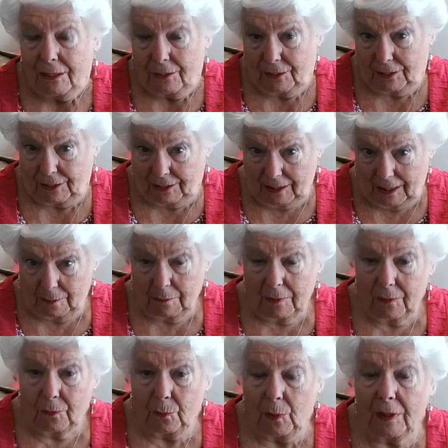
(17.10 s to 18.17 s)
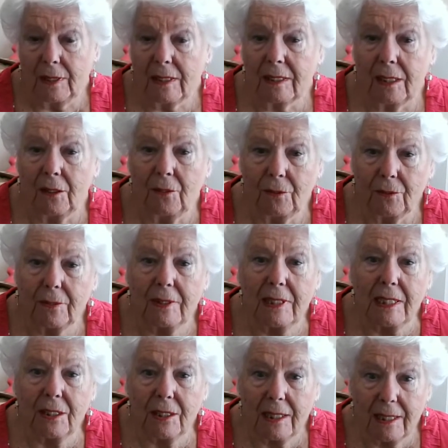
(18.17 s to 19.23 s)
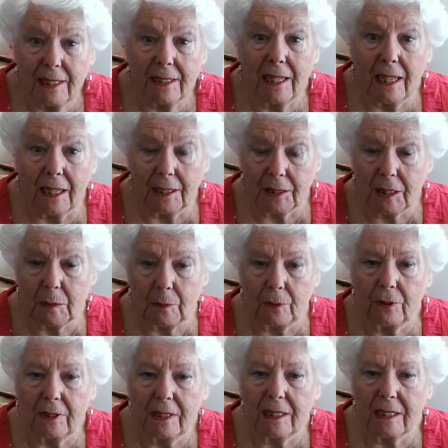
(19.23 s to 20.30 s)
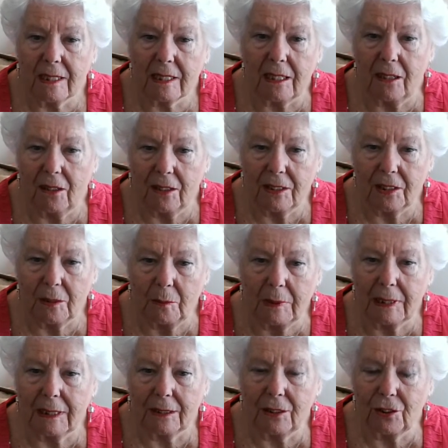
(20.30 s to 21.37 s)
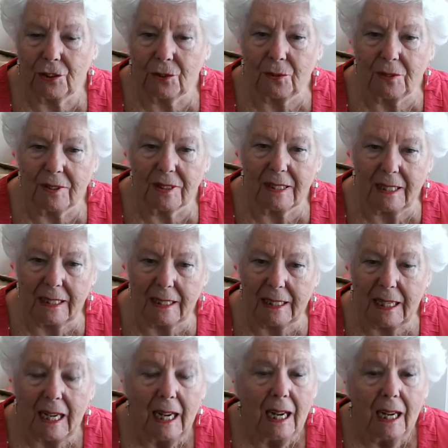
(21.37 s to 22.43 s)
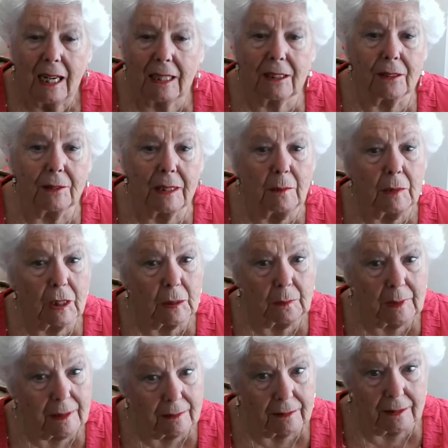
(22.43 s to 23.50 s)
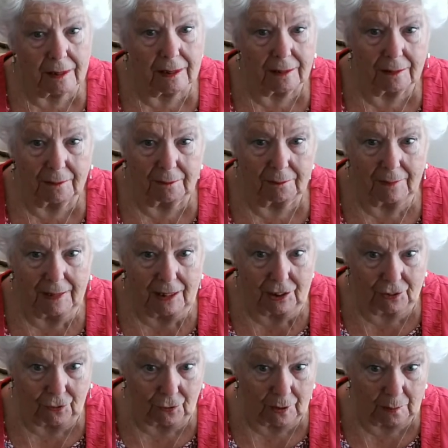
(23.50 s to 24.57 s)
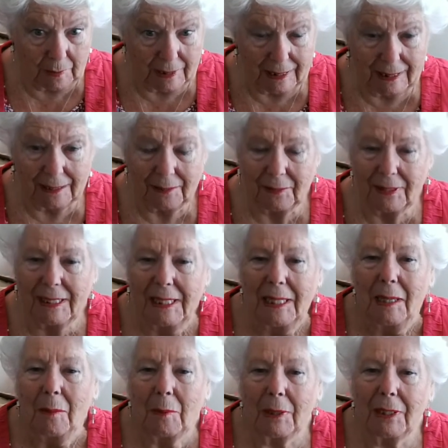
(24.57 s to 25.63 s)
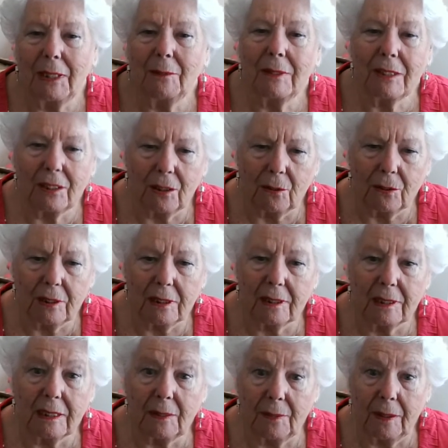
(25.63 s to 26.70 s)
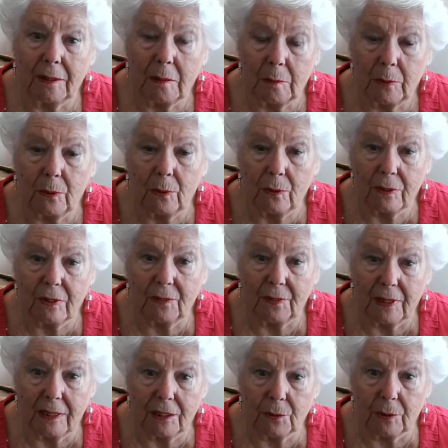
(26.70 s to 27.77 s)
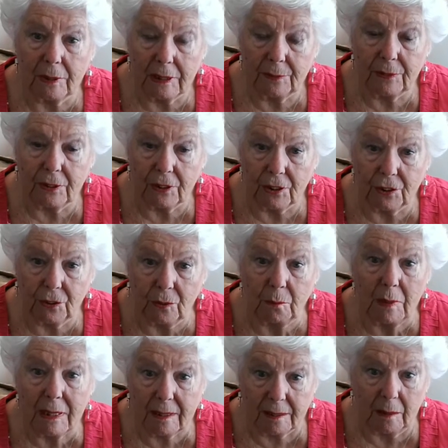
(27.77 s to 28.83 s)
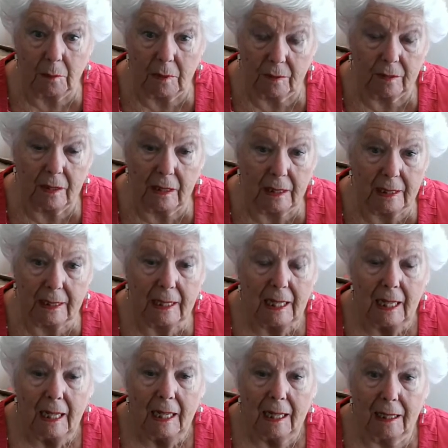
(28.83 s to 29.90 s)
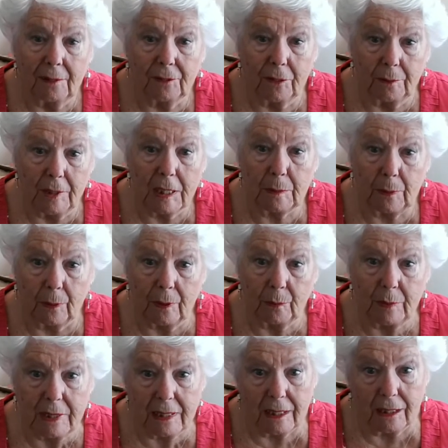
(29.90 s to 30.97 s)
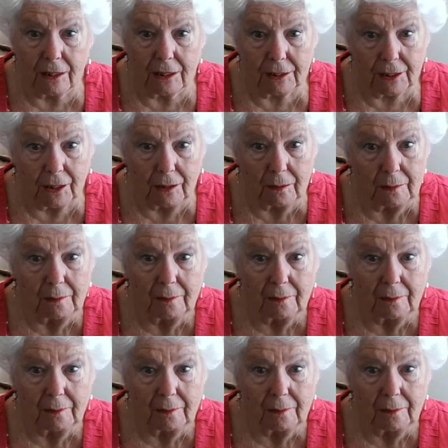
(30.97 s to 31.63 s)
It's the time of when the sun is at the highest point in the sky, so we get the shortest day. I don't know much about astronomy, but I know the solstice is a very important event, 25th of June, midsummer really, and from this point we start to go